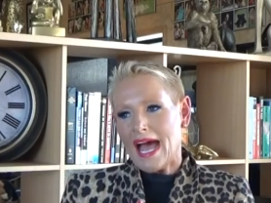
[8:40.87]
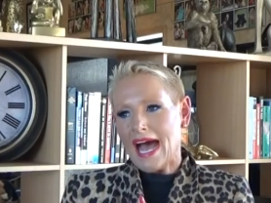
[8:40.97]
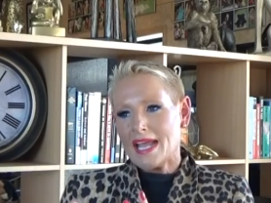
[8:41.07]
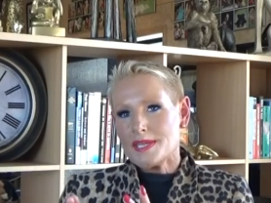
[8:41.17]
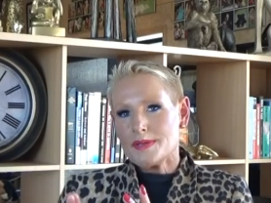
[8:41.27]

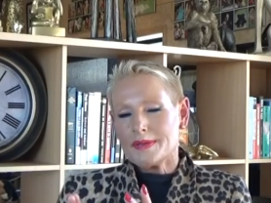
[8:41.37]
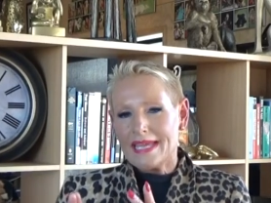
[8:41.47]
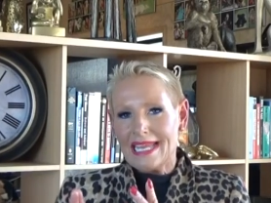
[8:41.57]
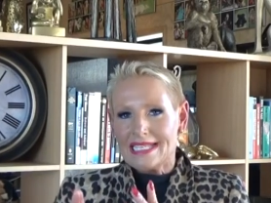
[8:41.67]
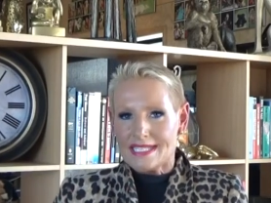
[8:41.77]
Are
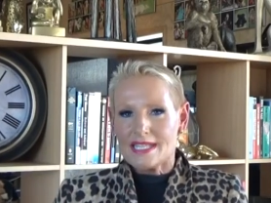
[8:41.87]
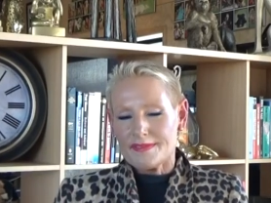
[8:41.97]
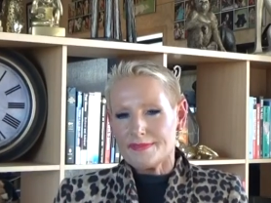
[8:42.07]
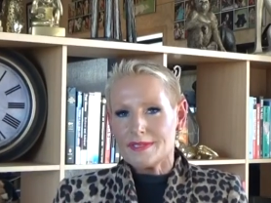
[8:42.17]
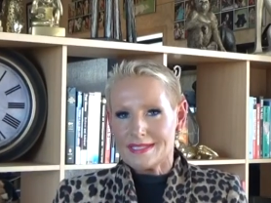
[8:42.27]
you eating
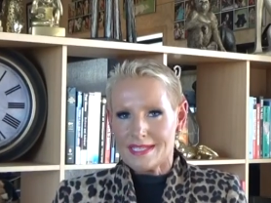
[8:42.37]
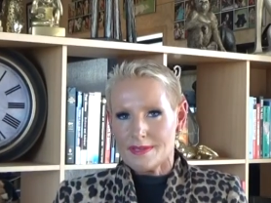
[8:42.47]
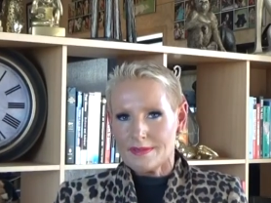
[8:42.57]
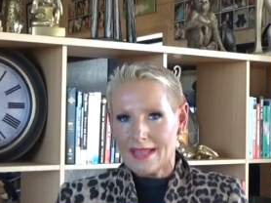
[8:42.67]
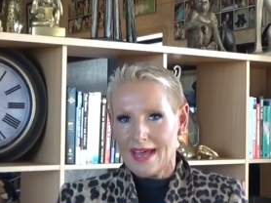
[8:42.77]
the foods that
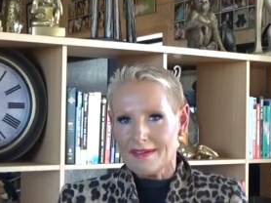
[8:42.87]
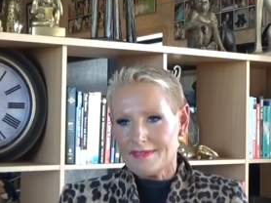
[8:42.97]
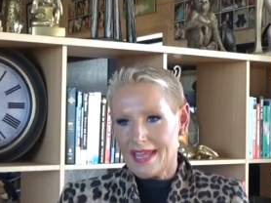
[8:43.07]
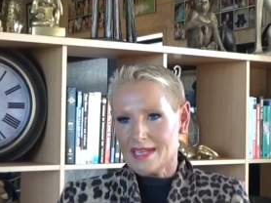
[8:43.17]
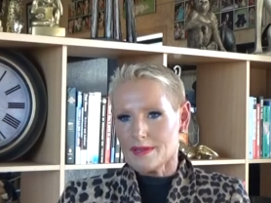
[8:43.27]
you
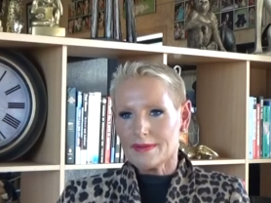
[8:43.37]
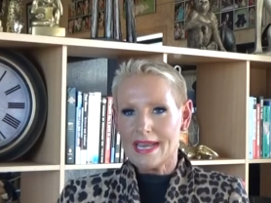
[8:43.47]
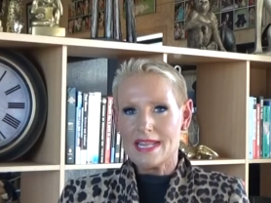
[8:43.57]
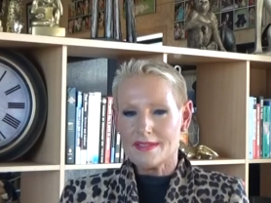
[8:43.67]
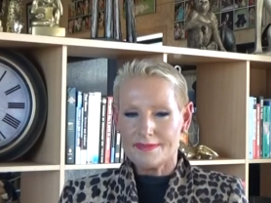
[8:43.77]
love and not
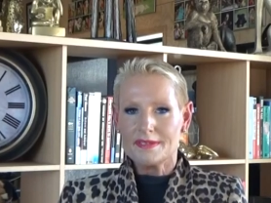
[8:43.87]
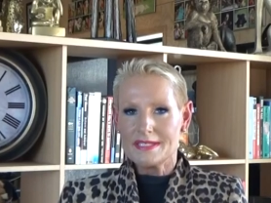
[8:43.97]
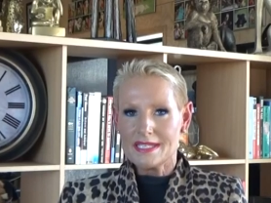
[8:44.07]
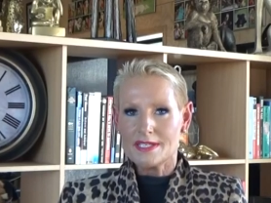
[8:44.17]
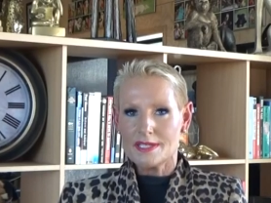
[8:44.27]
eating the
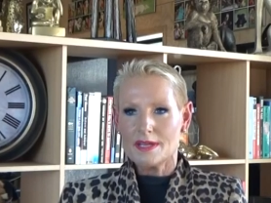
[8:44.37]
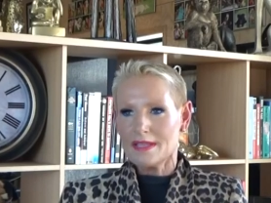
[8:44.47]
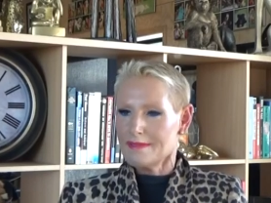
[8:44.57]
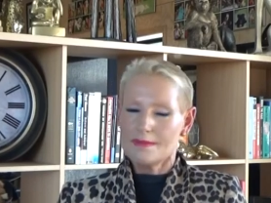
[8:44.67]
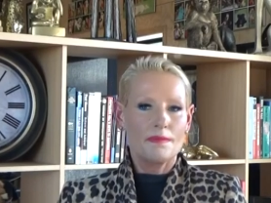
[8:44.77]
foods that you don't love?